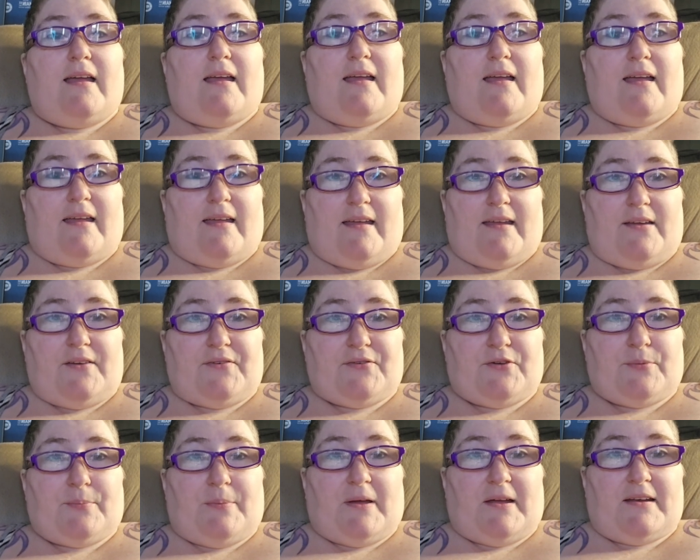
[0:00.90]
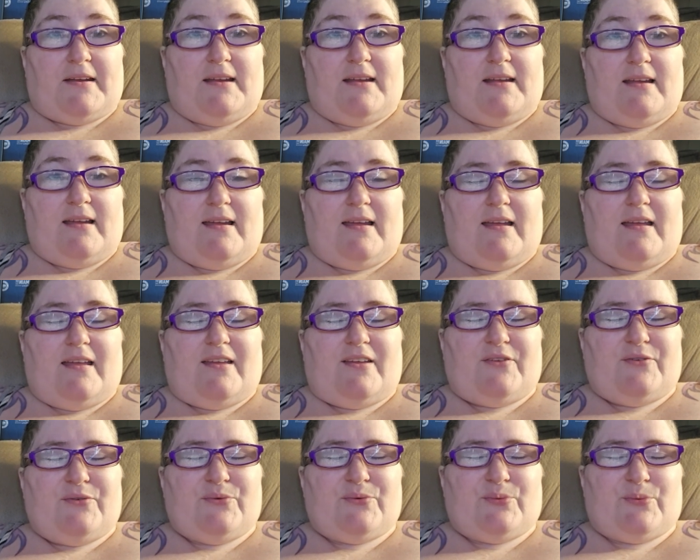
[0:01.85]
Hey everybody,
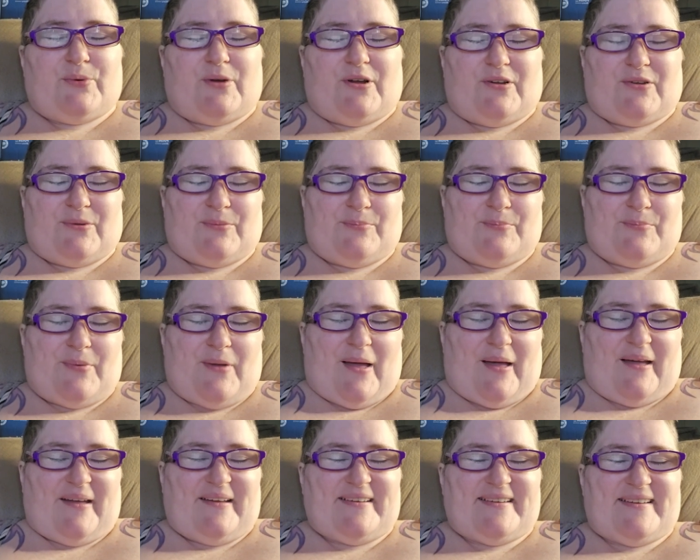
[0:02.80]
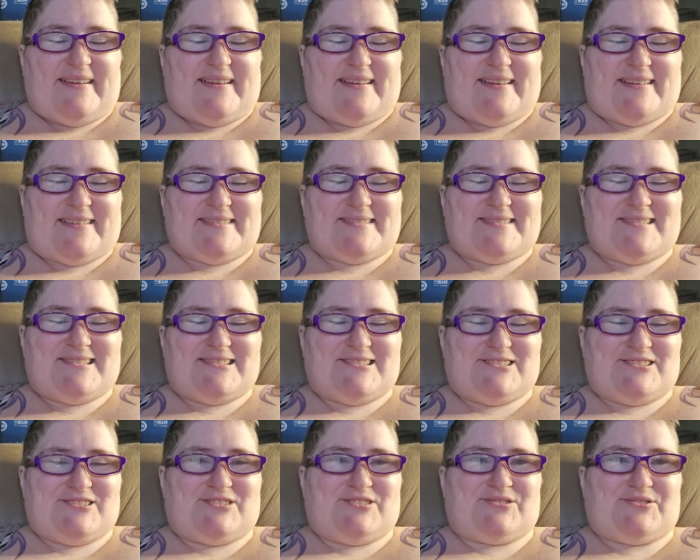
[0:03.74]
and welcome back.
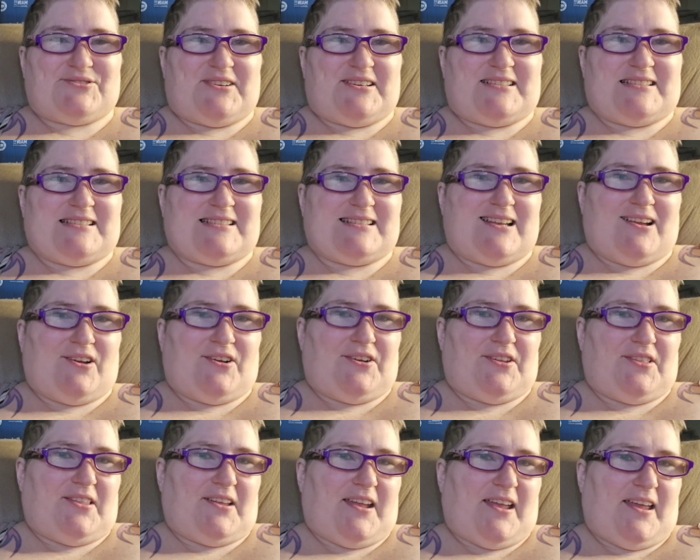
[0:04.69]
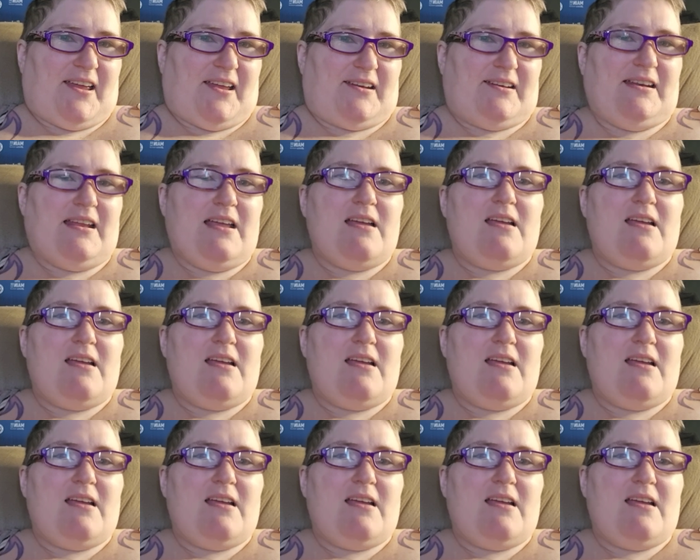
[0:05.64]
It's great to see you all again.